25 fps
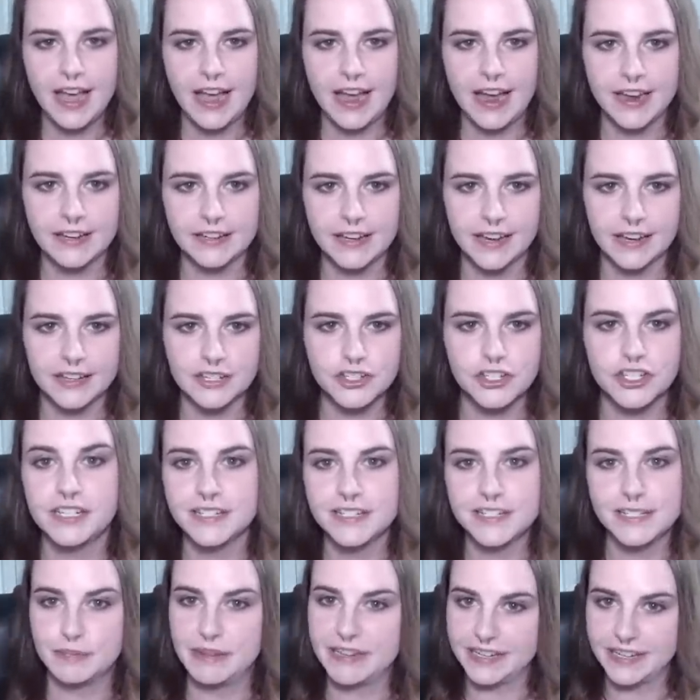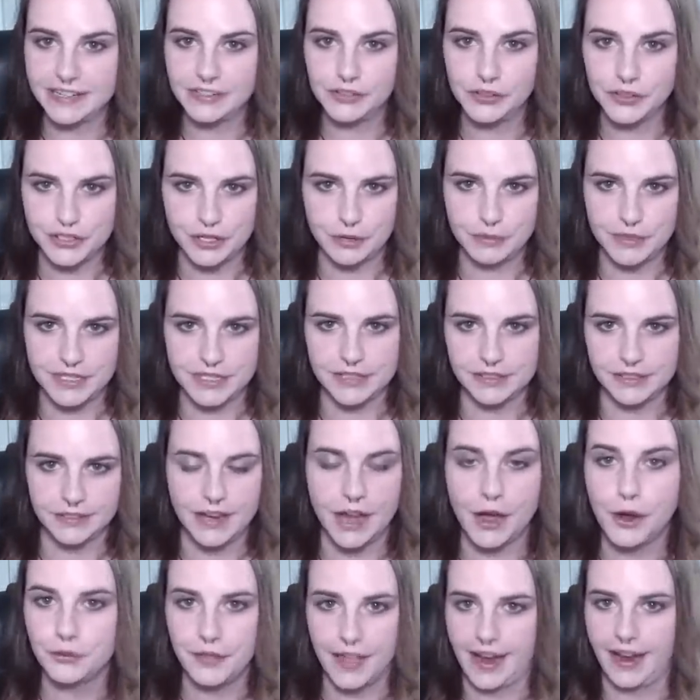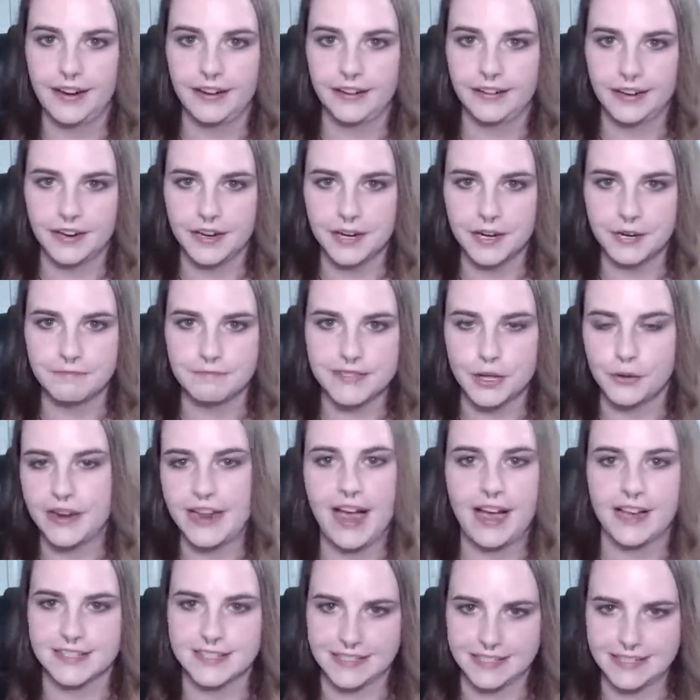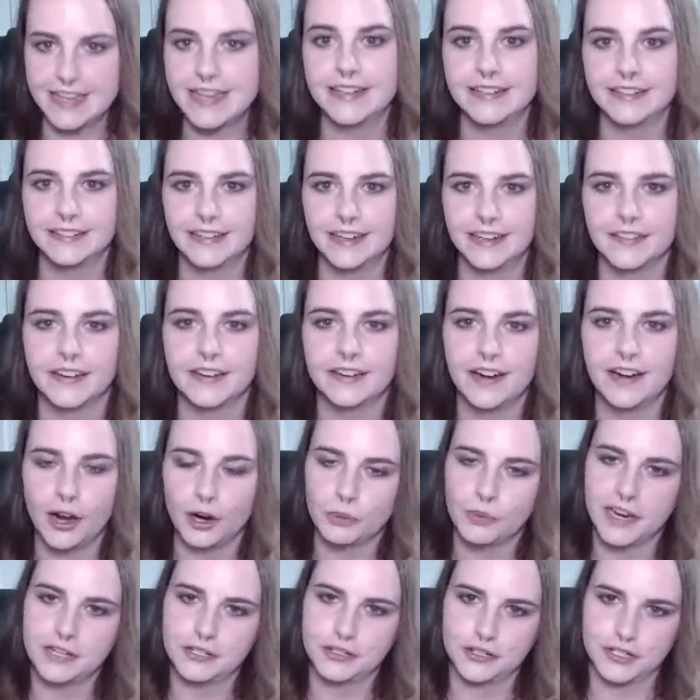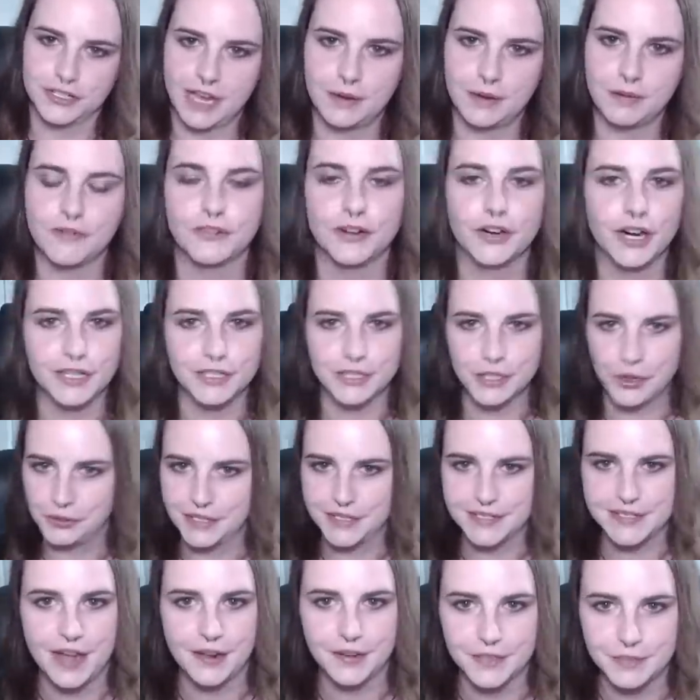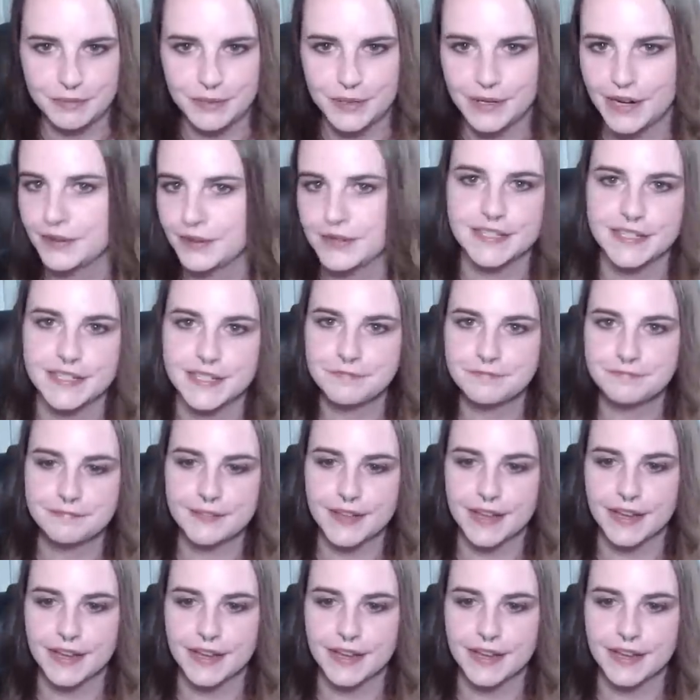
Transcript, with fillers: And uh, she didn't speak English, so we didn't know that. Um, so we asked again, and then our waitress came over and told us how to pronounce it.